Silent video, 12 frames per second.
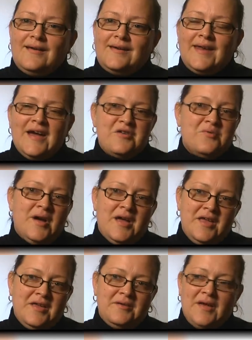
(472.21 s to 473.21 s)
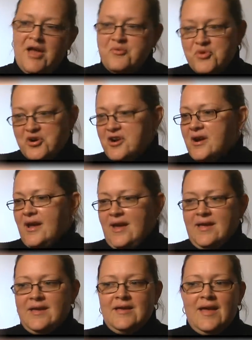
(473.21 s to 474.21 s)
Now I, I work,
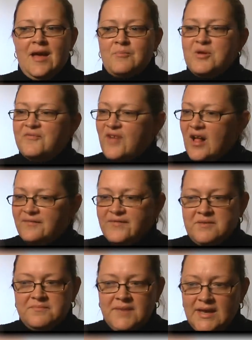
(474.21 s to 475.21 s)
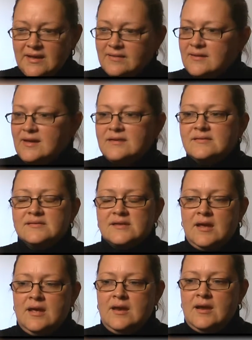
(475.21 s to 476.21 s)
I, I'm involved in many things,
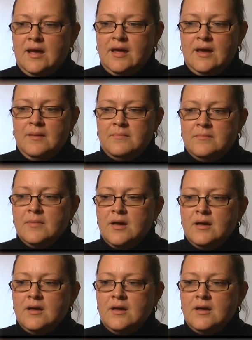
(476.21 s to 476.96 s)
and I am